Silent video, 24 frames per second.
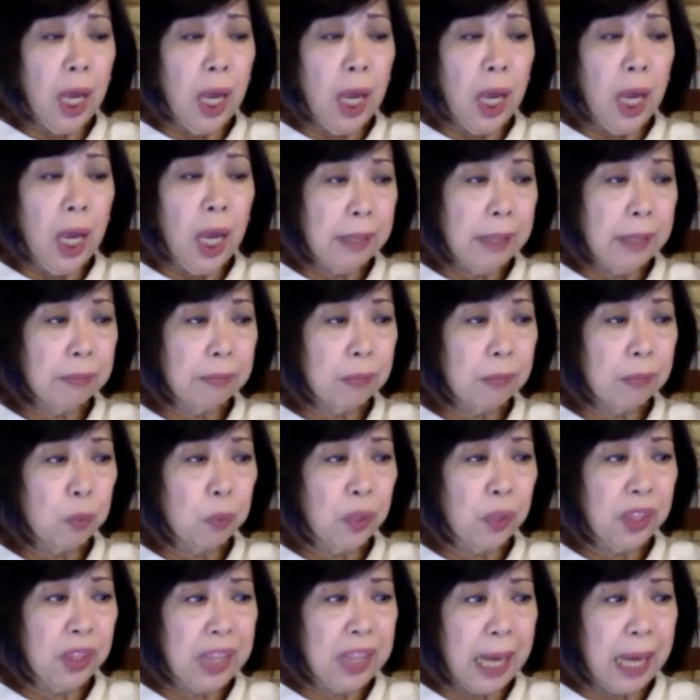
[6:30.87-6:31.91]
And
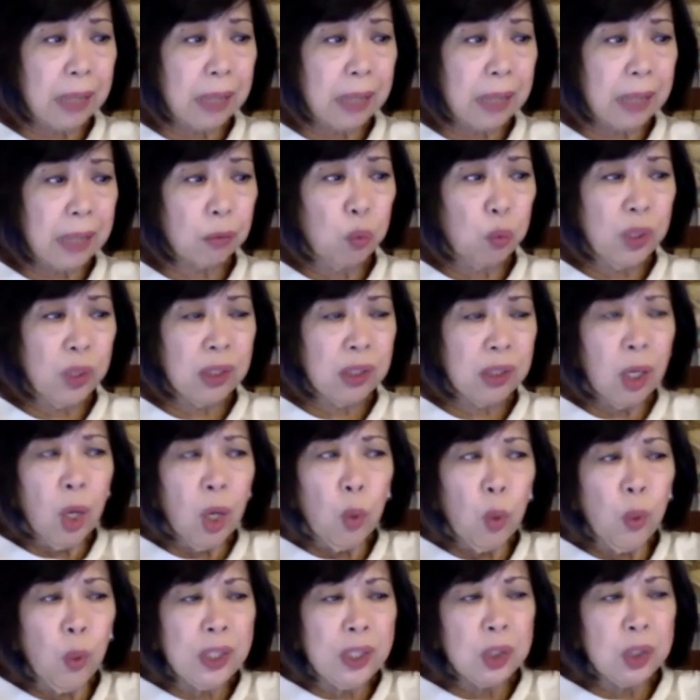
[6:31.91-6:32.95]
with that, what
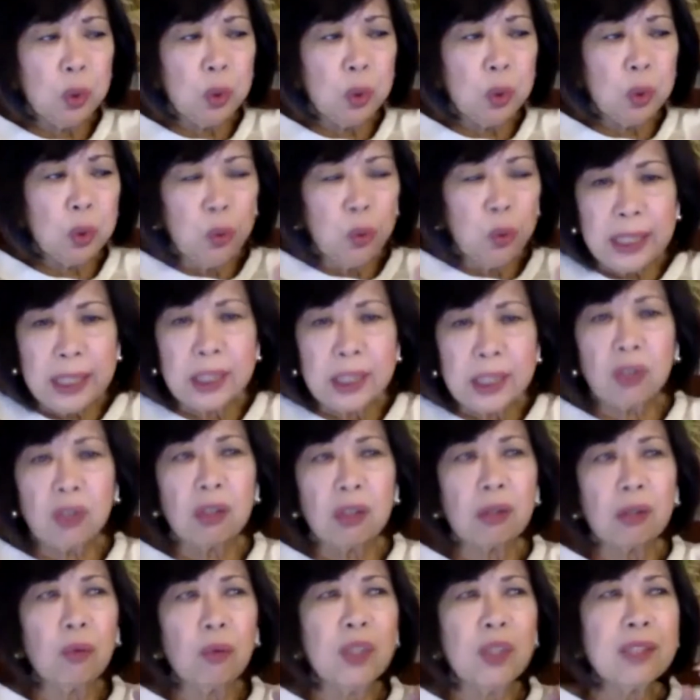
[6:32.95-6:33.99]
tweaks
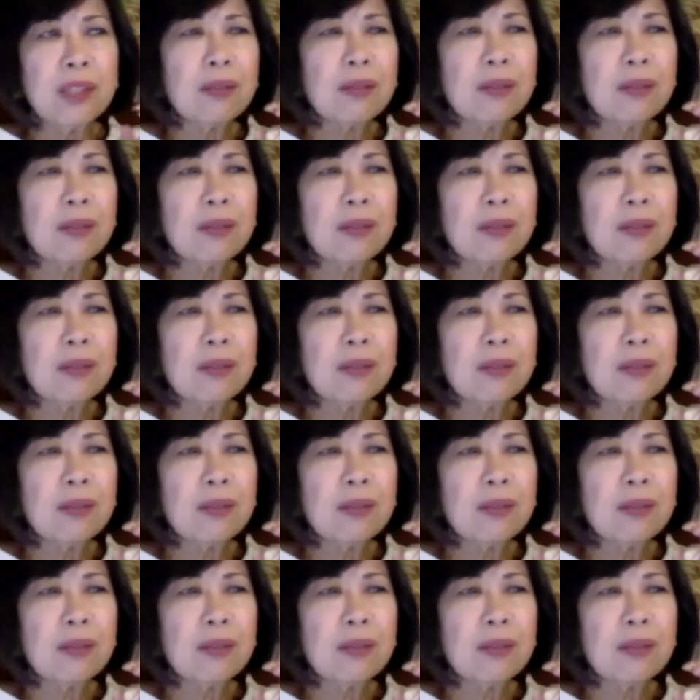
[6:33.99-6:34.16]
or what